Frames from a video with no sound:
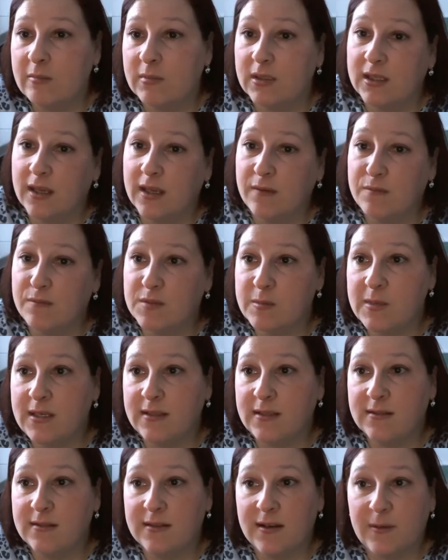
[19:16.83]
He gave them to me
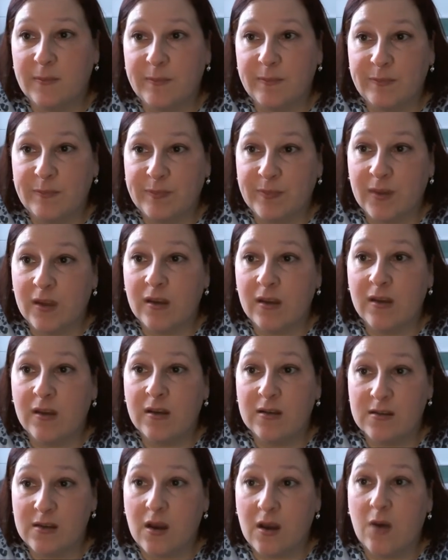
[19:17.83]
to sell.
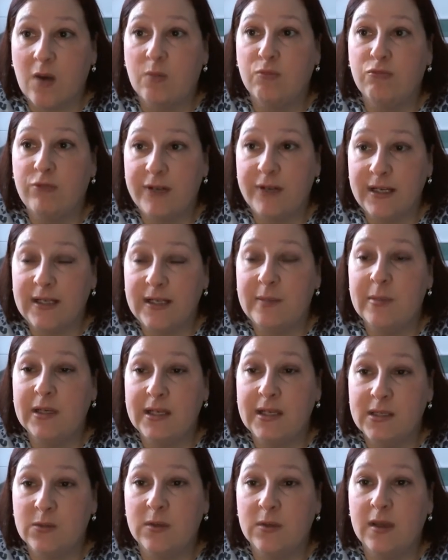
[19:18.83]
So I'm really
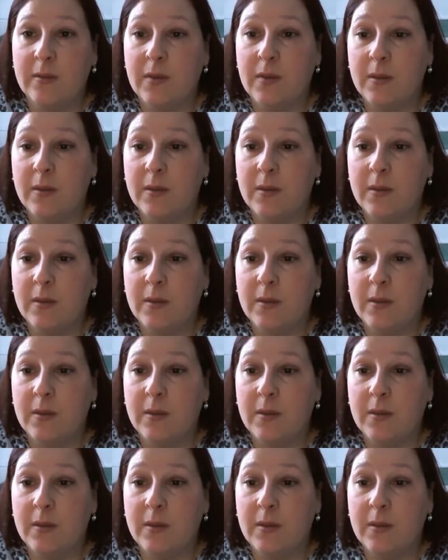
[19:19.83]
pleased with them.